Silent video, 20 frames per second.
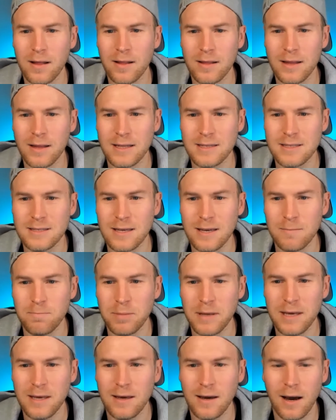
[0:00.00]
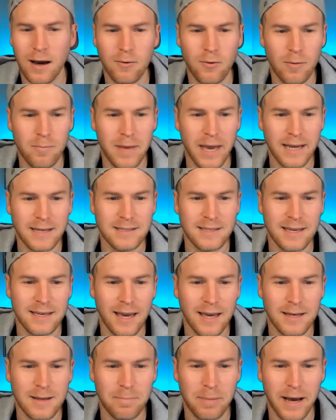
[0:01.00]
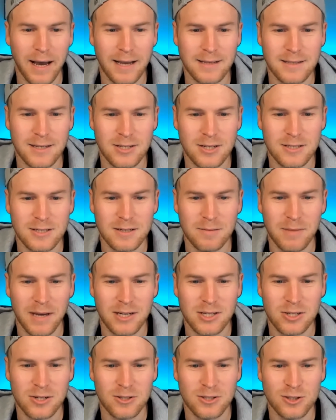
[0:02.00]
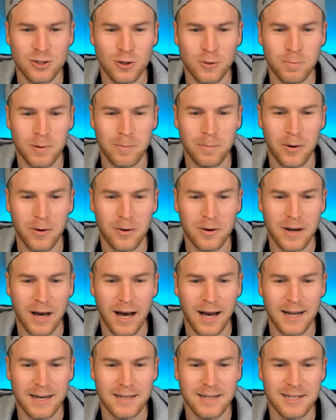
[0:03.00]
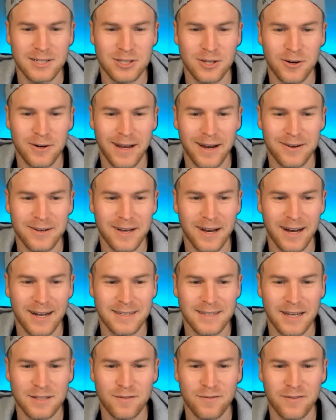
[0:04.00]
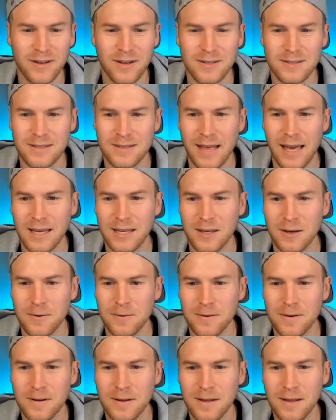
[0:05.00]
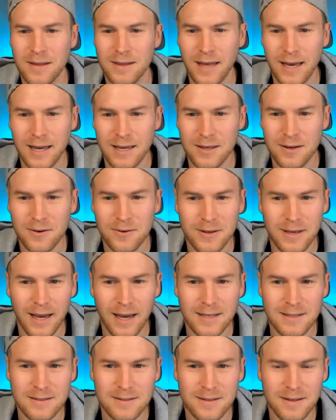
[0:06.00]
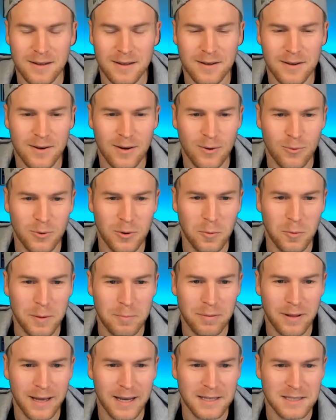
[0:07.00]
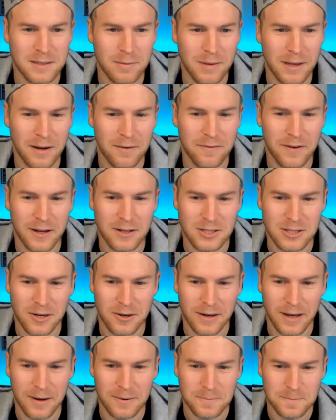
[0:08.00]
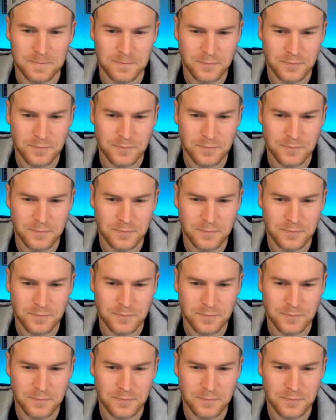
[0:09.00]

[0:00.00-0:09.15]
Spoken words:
Let's see. Pete, I will make DK deposit just to make sure Super Bowl Showdown contest fills. Thank you. Yes, we will be playing some NFL Showdown.